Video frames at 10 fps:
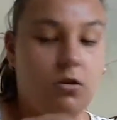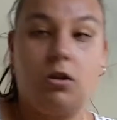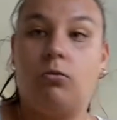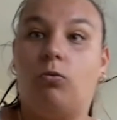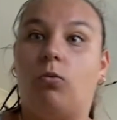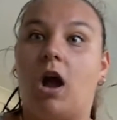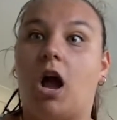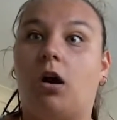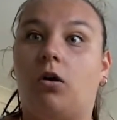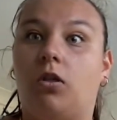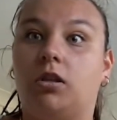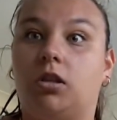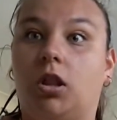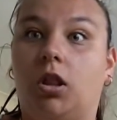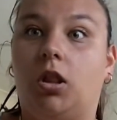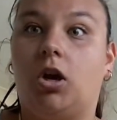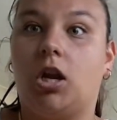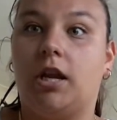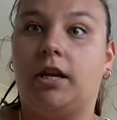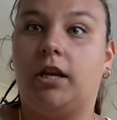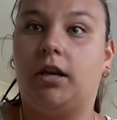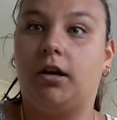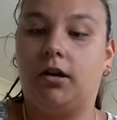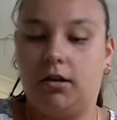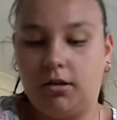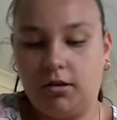And wow, there's a lot in here.